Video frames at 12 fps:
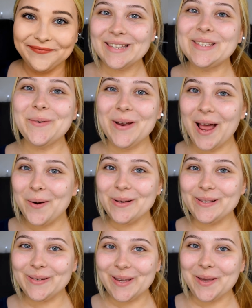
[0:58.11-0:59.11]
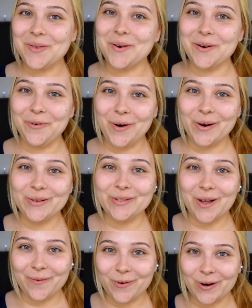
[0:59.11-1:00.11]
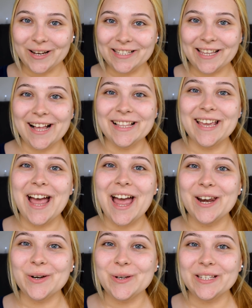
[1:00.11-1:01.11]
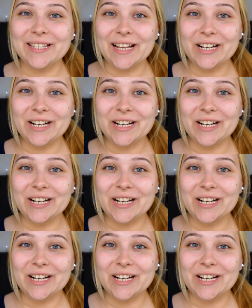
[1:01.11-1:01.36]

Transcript: So when I was looking through the photos of Grace Kelly, I noticed